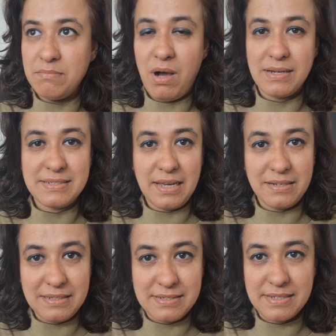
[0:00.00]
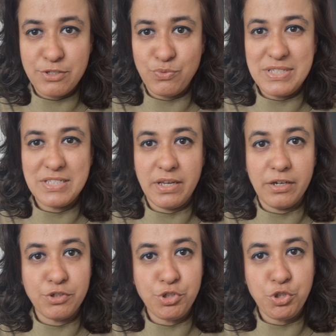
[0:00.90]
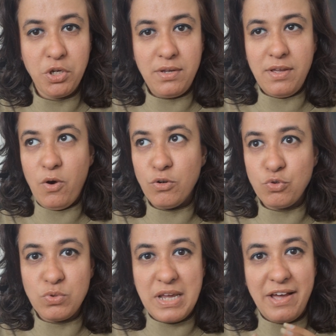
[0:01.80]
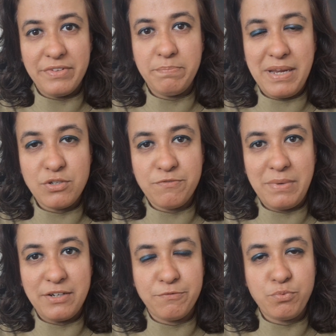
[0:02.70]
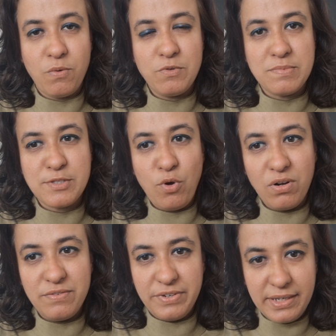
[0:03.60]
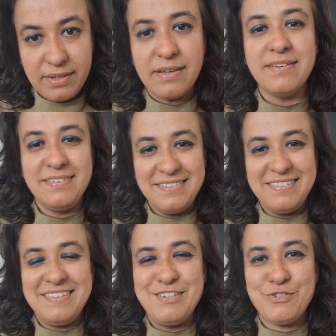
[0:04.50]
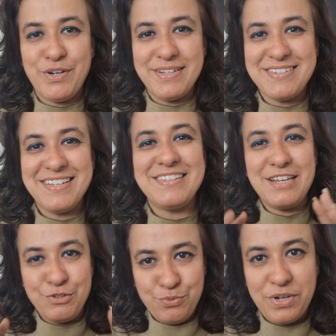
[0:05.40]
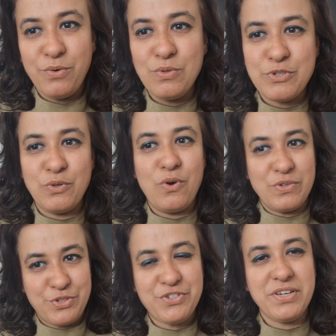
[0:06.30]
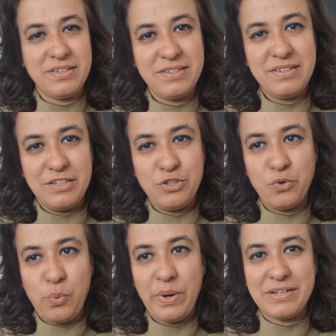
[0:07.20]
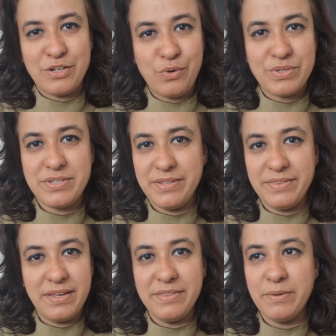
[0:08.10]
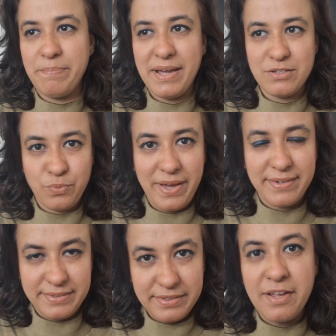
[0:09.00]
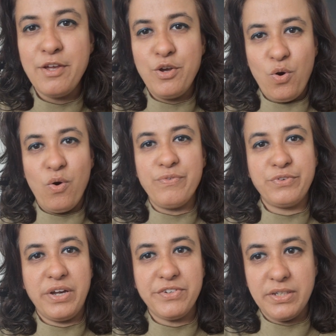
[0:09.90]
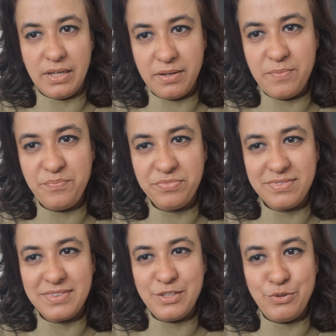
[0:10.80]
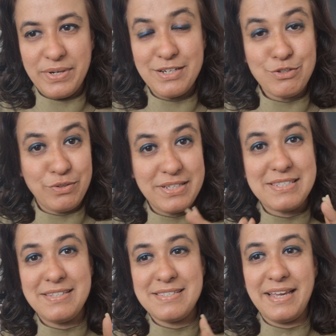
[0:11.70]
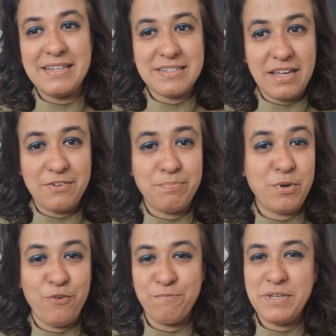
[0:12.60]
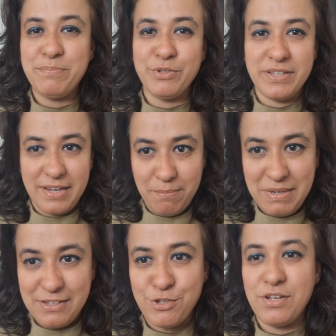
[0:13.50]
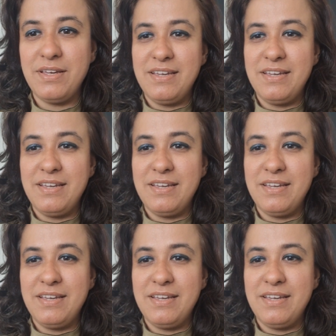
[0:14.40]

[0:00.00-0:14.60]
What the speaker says: market analytics research or don't have the bent of mind of problem solving, right, then you are also lost. You're quite lost in the bandwagon of career, right? So that's the second type of people that I meet.